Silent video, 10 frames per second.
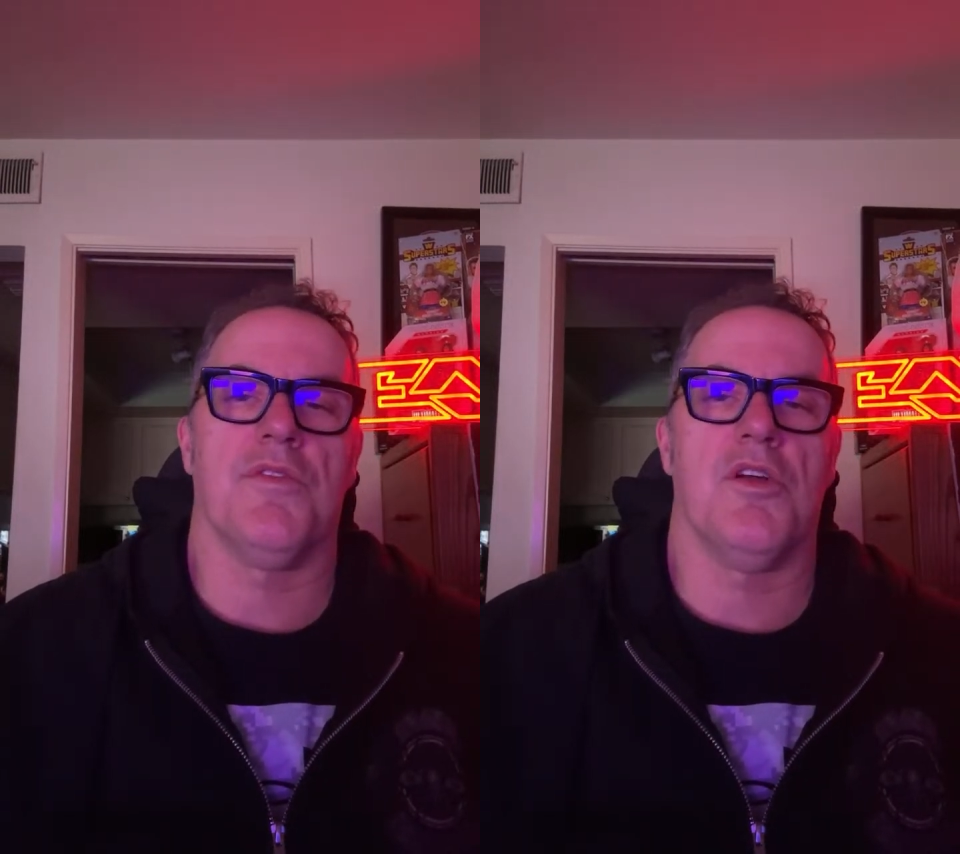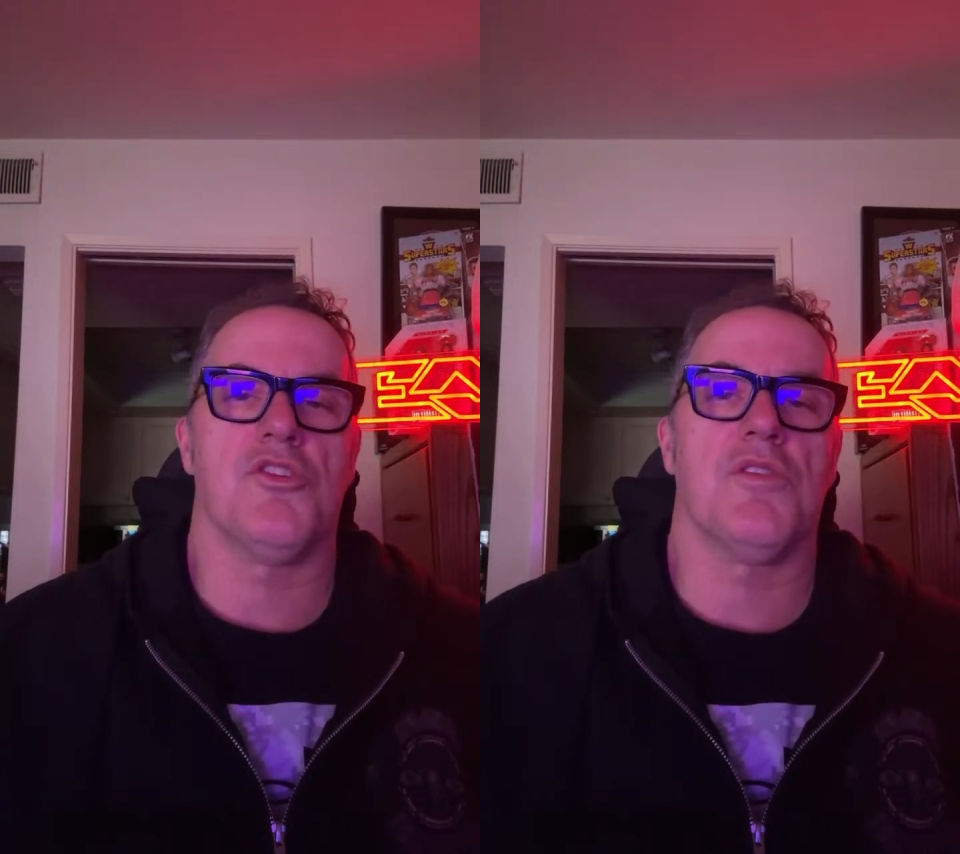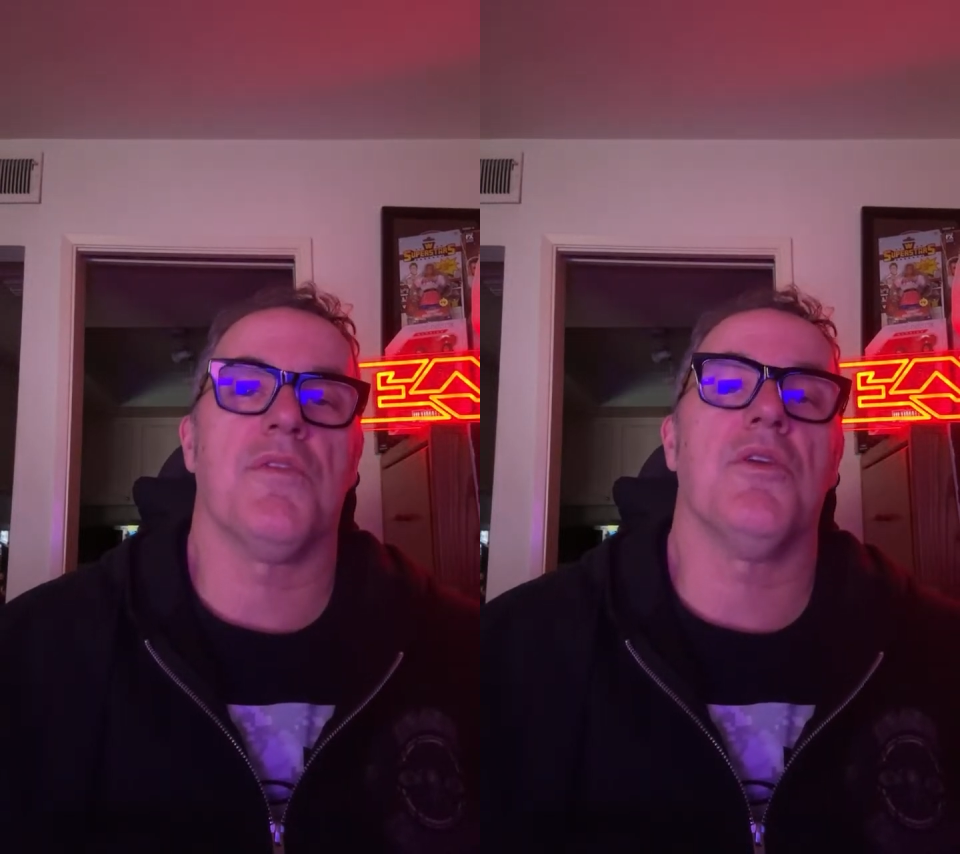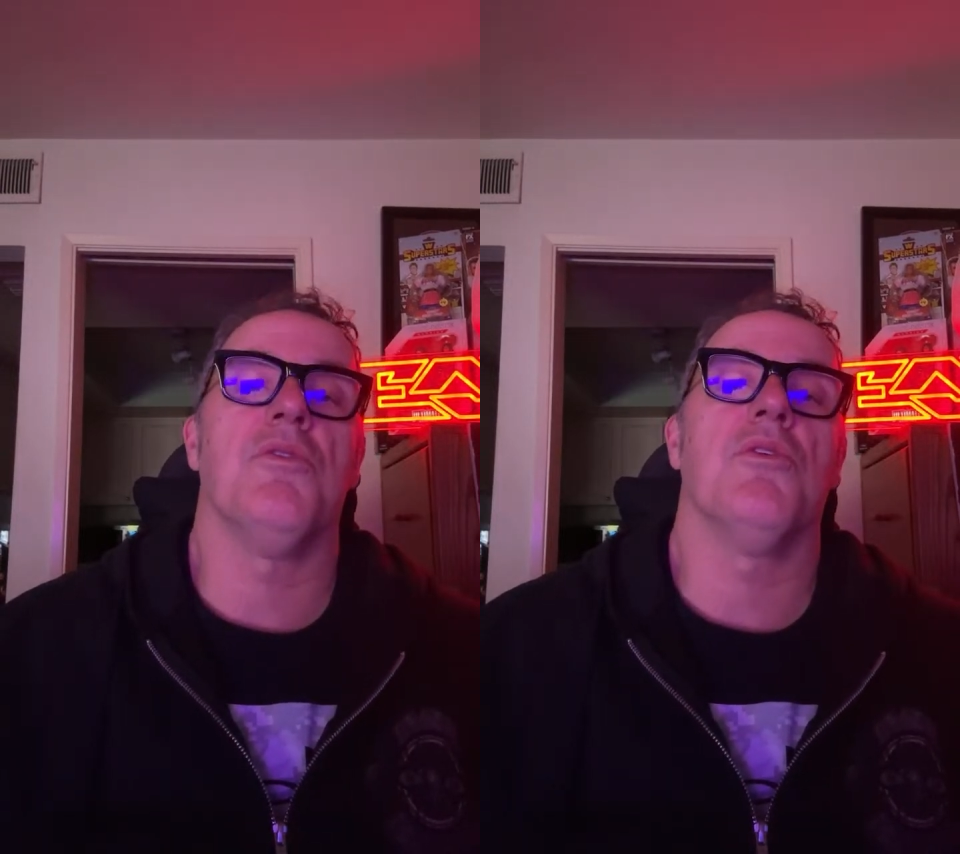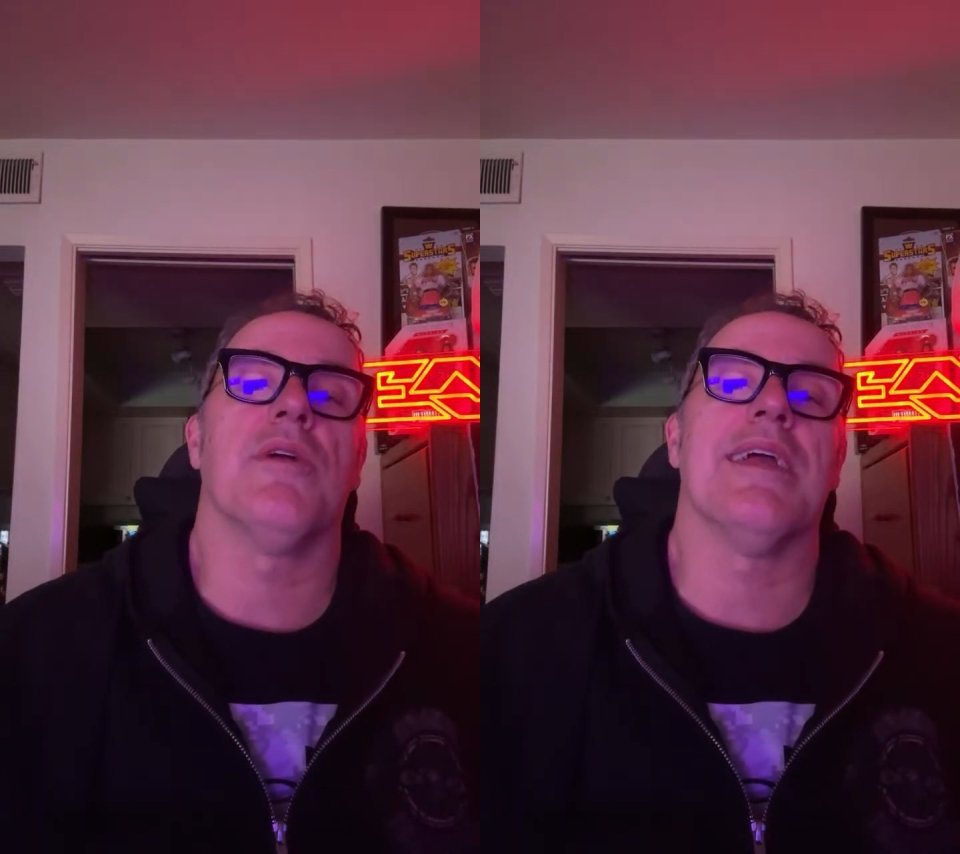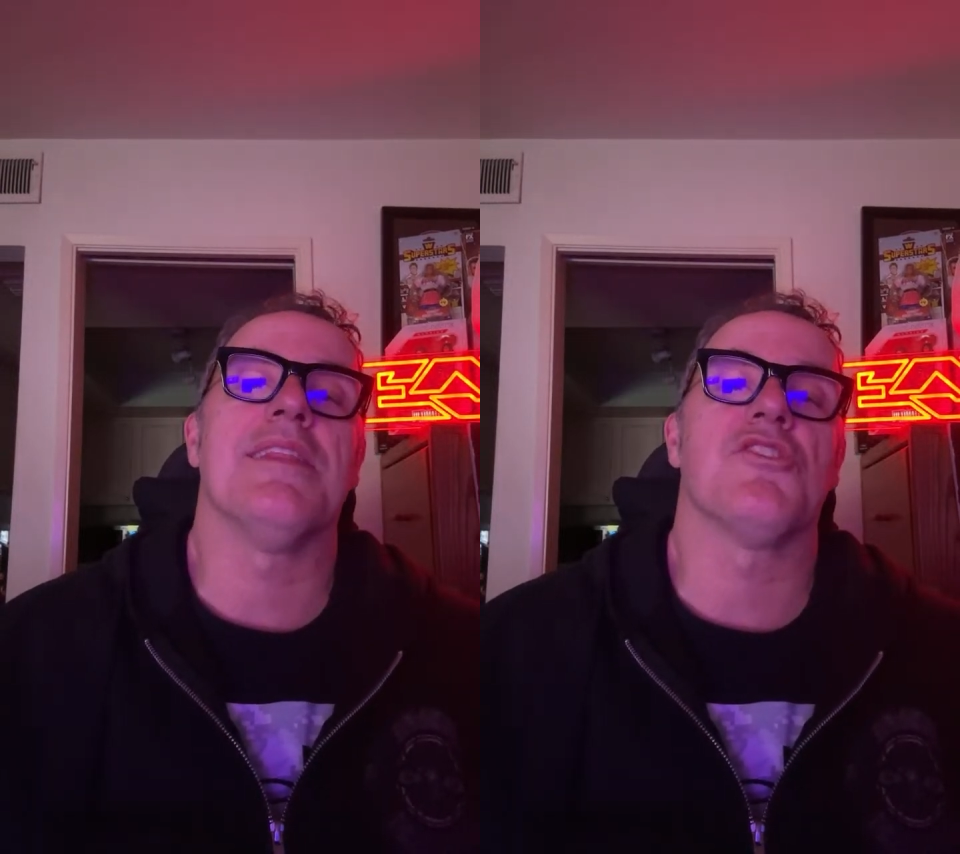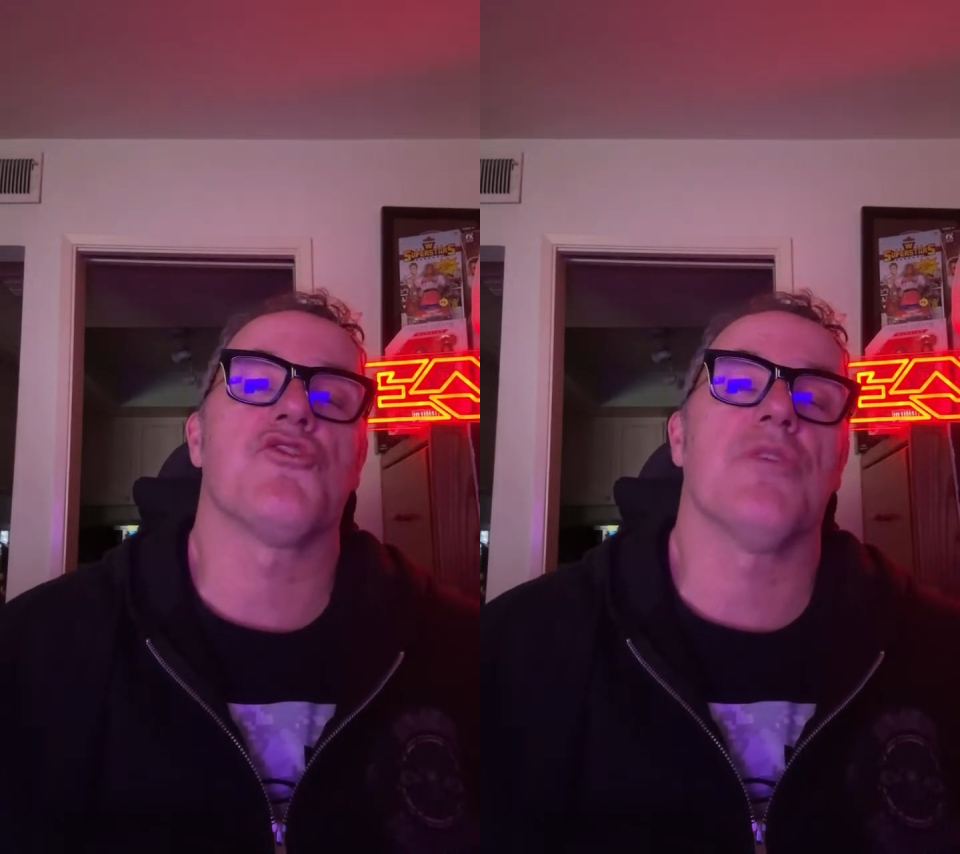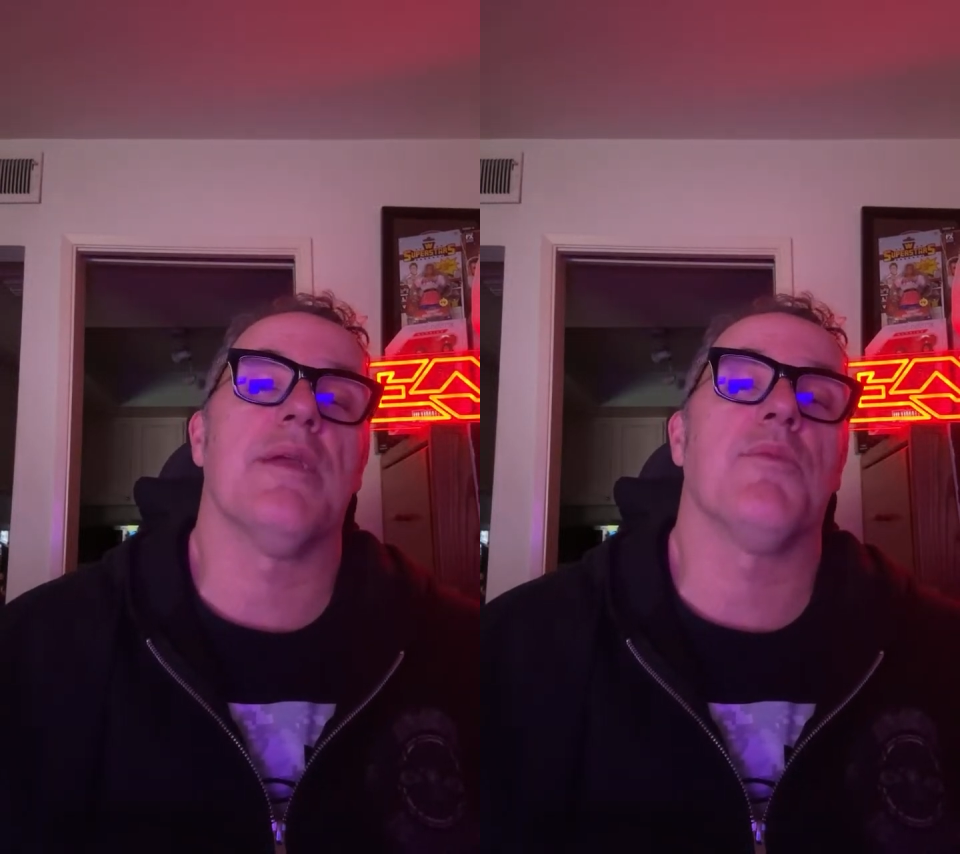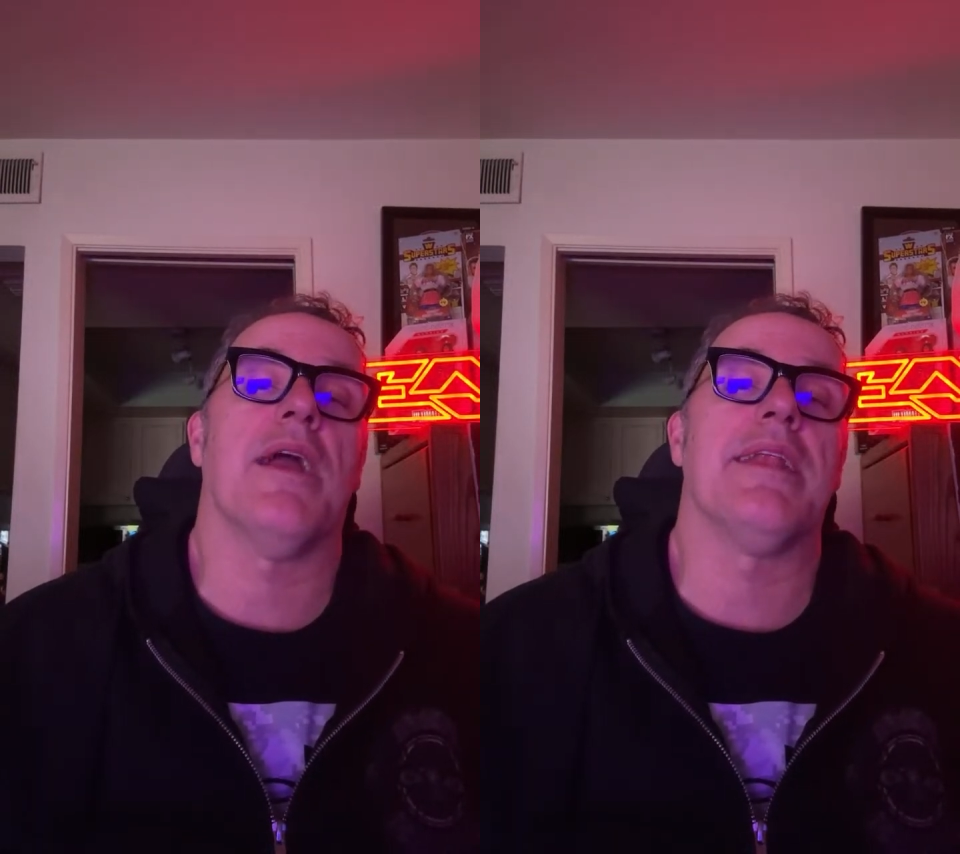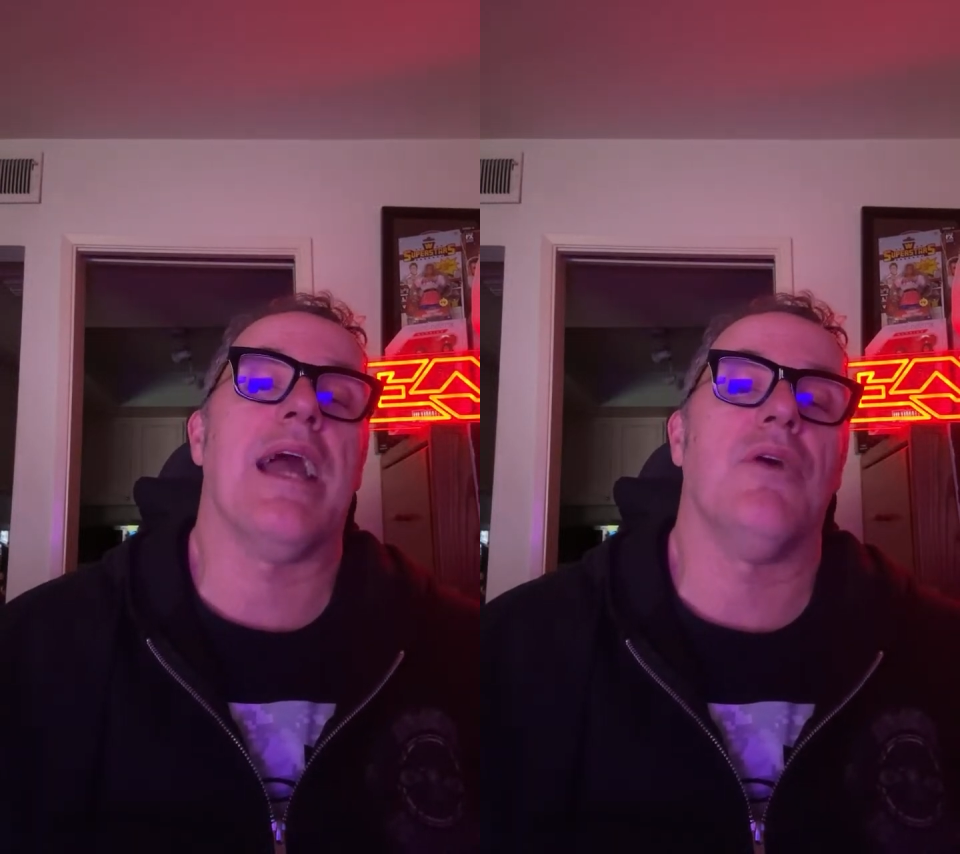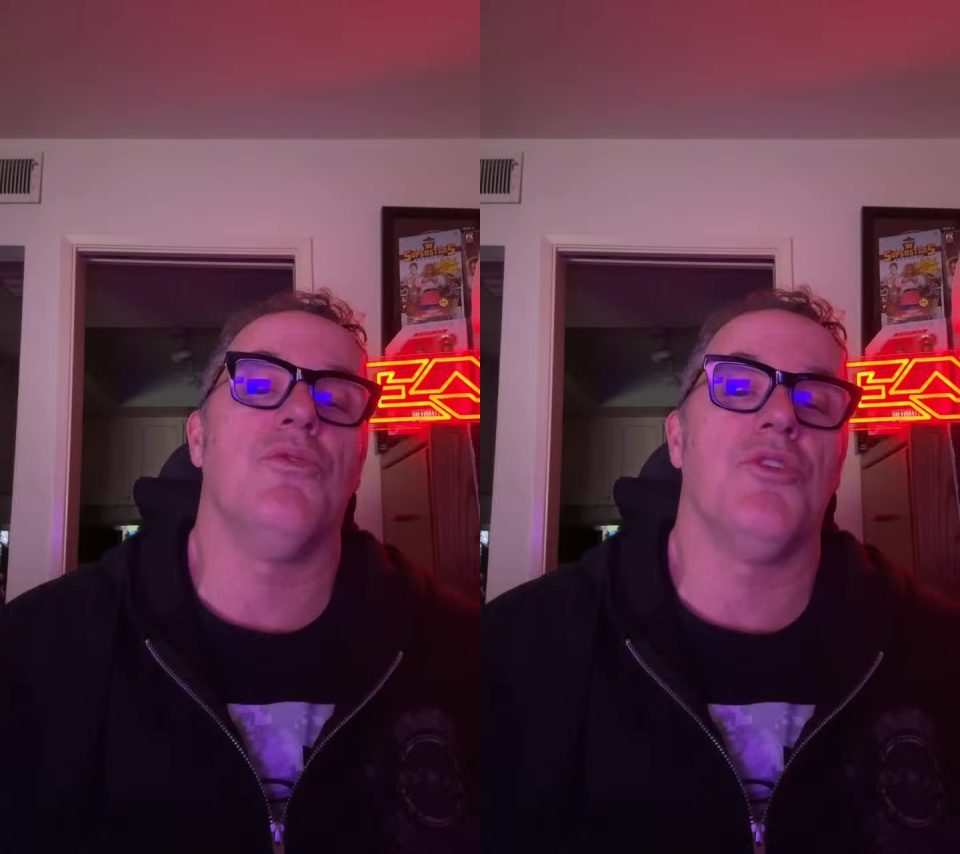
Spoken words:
those of you who are in the stream right now who